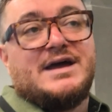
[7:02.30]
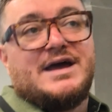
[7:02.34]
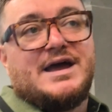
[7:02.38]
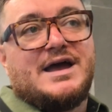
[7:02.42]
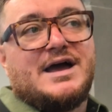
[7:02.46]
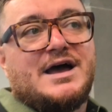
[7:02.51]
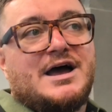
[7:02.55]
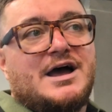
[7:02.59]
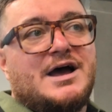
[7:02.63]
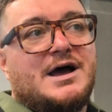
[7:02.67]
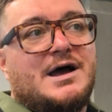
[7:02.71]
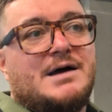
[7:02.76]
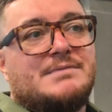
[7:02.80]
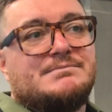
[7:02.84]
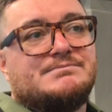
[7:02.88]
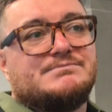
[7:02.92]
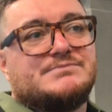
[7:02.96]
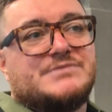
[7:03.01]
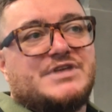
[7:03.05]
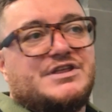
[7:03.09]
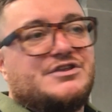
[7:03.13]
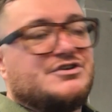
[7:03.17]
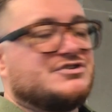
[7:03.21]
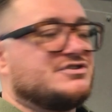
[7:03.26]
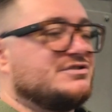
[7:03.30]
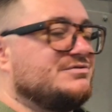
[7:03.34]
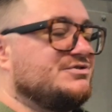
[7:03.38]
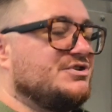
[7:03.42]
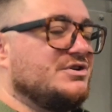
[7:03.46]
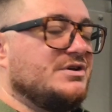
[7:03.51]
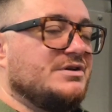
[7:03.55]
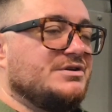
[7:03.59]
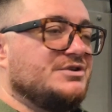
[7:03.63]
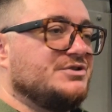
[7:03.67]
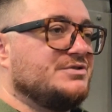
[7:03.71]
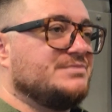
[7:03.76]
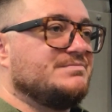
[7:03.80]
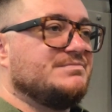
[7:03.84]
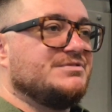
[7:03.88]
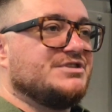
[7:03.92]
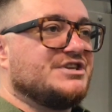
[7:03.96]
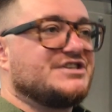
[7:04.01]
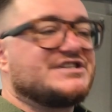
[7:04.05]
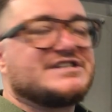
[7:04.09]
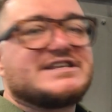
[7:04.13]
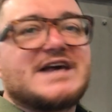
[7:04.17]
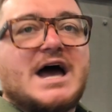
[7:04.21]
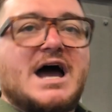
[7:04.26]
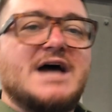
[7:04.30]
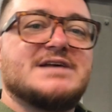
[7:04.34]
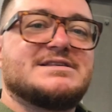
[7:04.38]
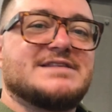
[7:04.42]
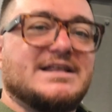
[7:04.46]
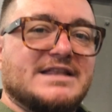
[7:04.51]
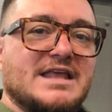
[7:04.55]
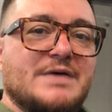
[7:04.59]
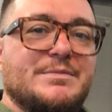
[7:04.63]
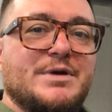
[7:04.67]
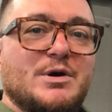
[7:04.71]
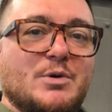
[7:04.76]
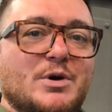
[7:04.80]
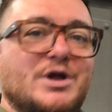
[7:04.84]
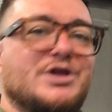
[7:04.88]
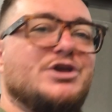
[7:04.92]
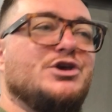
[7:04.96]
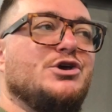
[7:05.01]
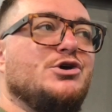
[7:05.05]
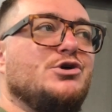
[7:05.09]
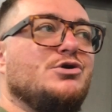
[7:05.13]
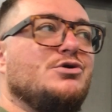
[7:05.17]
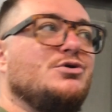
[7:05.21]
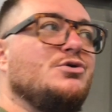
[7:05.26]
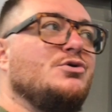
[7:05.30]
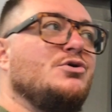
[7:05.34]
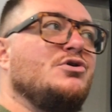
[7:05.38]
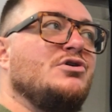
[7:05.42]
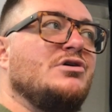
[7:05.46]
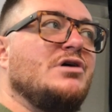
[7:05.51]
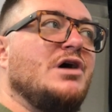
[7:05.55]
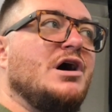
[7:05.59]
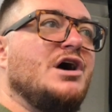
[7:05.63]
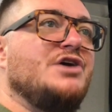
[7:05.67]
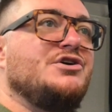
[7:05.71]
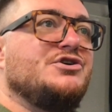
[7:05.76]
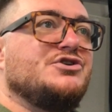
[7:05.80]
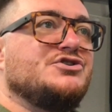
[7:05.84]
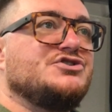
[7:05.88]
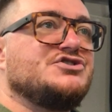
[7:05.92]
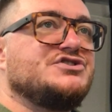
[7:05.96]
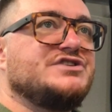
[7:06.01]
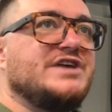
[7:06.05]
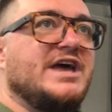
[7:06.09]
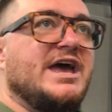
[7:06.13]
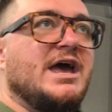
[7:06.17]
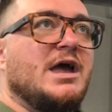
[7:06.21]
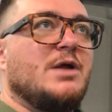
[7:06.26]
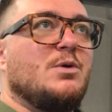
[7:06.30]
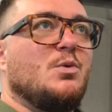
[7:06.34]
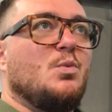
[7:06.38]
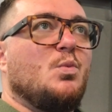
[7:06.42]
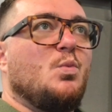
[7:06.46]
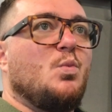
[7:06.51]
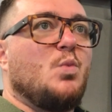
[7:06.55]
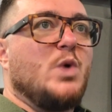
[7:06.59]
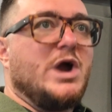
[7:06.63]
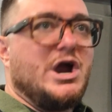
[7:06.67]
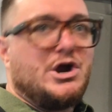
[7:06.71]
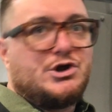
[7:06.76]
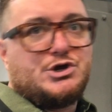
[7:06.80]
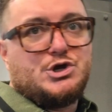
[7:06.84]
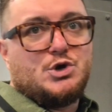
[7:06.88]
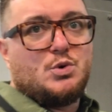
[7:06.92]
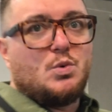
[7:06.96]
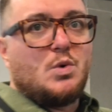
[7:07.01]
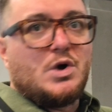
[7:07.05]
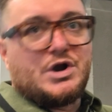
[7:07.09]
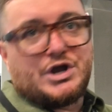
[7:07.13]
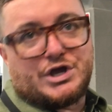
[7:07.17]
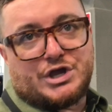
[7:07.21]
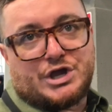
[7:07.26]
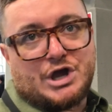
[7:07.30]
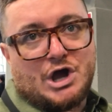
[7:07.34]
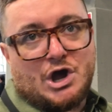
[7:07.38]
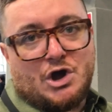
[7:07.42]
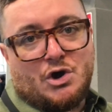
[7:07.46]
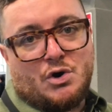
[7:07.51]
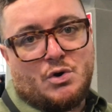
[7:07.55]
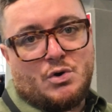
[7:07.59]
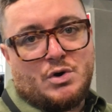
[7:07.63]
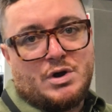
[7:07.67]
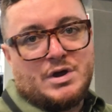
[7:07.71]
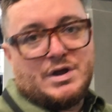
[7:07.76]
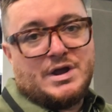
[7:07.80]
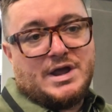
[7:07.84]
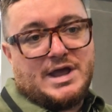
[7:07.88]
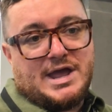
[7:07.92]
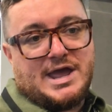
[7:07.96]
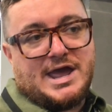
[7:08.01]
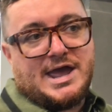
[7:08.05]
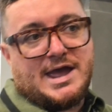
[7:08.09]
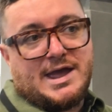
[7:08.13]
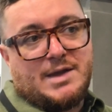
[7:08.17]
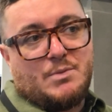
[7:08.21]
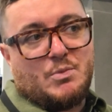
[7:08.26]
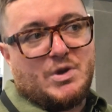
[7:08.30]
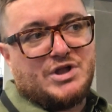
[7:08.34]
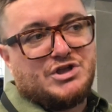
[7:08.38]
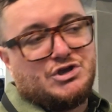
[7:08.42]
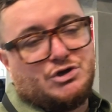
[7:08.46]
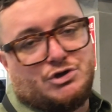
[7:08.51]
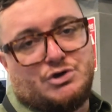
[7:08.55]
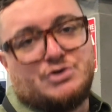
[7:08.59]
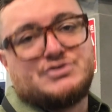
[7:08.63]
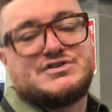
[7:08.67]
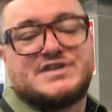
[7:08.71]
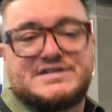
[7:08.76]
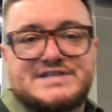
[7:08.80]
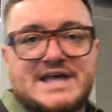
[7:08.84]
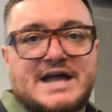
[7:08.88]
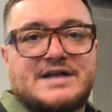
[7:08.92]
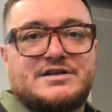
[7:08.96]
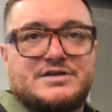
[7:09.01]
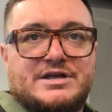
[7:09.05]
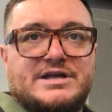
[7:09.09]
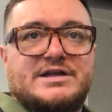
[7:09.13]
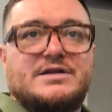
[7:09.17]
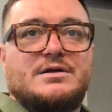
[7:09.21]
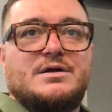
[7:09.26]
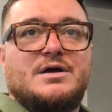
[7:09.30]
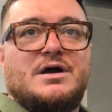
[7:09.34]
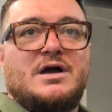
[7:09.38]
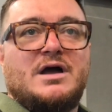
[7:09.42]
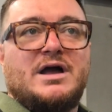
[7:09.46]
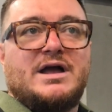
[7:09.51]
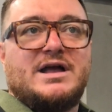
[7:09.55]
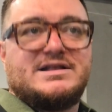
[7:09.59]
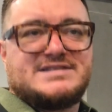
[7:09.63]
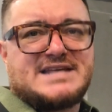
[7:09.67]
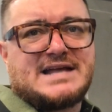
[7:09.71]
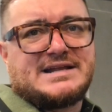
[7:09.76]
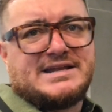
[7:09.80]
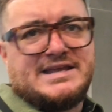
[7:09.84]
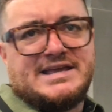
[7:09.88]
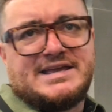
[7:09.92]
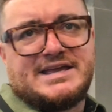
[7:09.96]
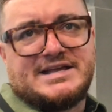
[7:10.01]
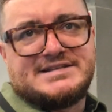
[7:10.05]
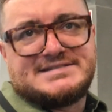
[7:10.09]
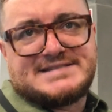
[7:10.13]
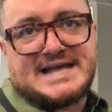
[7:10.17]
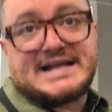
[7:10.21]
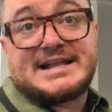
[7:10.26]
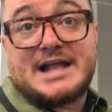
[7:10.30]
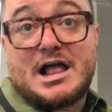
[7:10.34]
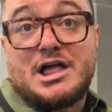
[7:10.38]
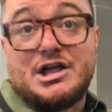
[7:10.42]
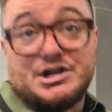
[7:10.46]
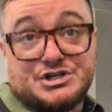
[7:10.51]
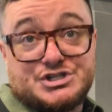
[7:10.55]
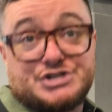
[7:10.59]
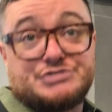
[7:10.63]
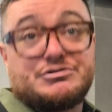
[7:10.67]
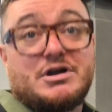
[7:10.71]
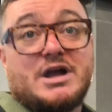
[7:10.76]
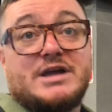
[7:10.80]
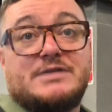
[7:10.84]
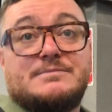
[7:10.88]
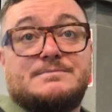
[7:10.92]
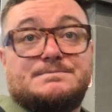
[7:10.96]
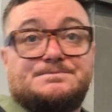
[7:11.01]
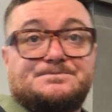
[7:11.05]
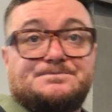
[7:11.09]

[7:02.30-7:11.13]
And the sky's the limit when you understand where you want to go and when you use the technique and technology right.